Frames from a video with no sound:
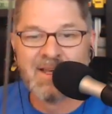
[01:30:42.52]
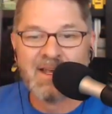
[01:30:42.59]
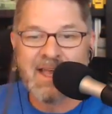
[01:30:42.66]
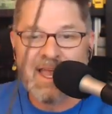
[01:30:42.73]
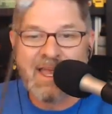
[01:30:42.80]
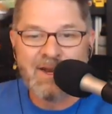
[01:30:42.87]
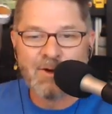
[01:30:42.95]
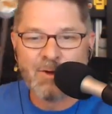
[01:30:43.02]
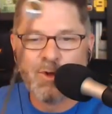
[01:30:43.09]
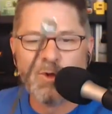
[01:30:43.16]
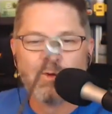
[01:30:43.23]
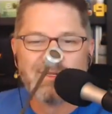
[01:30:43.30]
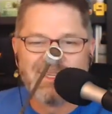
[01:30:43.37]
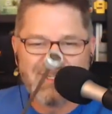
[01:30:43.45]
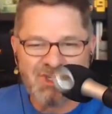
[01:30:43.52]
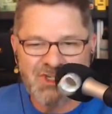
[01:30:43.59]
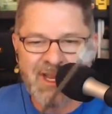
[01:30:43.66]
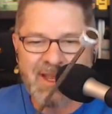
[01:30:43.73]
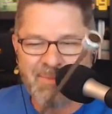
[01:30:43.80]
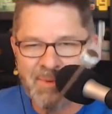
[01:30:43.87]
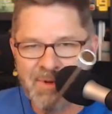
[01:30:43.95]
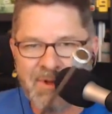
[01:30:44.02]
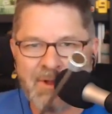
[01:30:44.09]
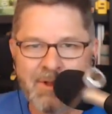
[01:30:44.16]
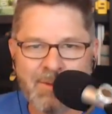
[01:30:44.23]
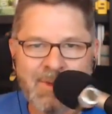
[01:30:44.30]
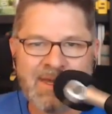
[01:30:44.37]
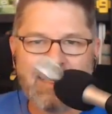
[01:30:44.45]
and it'll hold its shape a
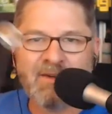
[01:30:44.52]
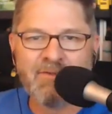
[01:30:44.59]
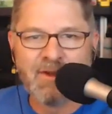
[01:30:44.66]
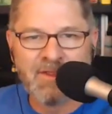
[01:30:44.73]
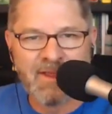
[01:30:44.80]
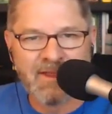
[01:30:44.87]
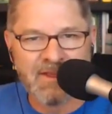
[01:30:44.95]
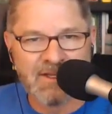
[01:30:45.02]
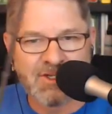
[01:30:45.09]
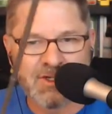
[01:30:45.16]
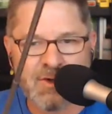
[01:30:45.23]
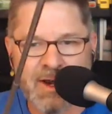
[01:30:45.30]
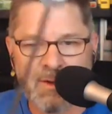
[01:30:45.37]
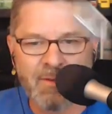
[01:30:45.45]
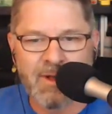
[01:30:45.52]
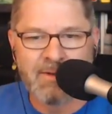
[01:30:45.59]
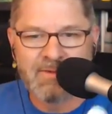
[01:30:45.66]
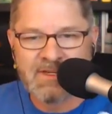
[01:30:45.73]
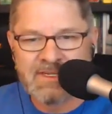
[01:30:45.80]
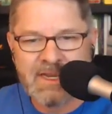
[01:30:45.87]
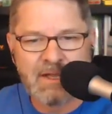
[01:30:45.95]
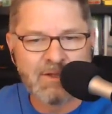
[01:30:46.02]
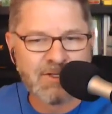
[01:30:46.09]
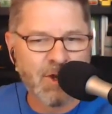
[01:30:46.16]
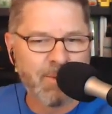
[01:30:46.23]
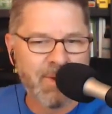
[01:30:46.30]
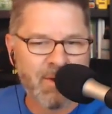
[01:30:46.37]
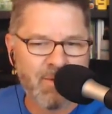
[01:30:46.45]
little bit different than the straight one. This
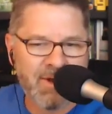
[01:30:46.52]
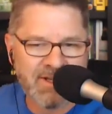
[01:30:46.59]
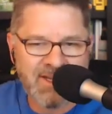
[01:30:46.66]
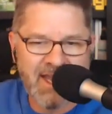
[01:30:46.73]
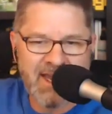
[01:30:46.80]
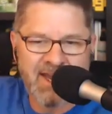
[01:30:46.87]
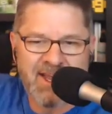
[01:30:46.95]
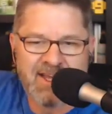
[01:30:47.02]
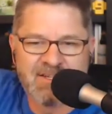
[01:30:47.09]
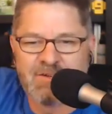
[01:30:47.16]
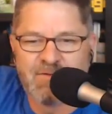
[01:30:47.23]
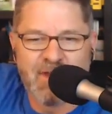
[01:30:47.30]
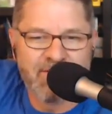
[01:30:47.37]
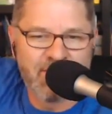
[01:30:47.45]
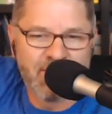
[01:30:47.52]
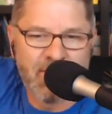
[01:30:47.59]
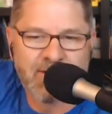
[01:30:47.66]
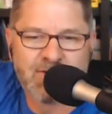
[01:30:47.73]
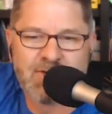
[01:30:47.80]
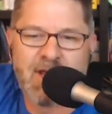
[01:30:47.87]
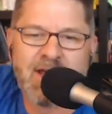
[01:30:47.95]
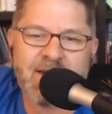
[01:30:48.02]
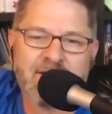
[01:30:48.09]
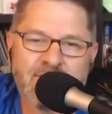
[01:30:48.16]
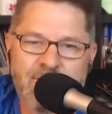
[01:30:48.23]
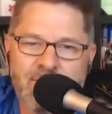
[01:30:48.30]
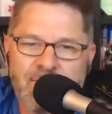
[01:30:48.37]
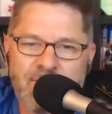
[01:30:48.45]
telescoping one is kind of nice if you have a direct shot
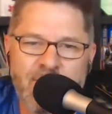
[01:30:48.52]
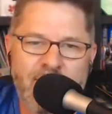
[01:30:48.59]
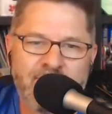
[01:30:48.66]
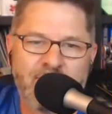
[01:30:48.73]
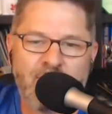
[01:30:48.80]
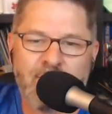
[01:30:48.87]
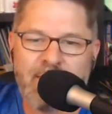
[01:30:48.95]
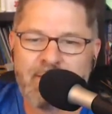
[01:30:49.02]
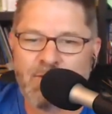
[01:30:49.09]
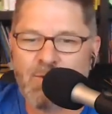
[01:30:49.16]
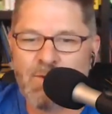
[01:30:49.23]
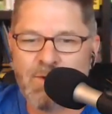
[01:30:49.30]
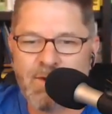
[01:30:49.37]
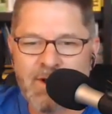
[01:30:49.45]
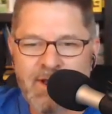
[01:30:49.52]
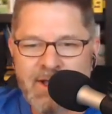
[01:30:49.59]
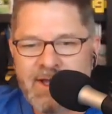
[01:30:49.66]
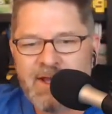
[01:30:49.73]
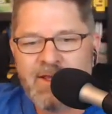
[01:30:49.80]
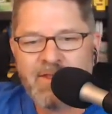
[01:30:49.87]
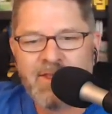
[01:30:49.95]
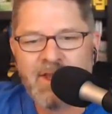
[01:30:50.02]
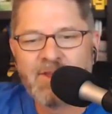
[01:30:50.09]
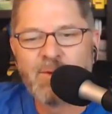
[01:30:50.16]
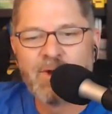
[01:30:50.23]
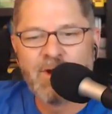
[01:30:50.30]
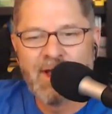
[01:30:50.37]
into it or you don't have to go around a corner. The other one will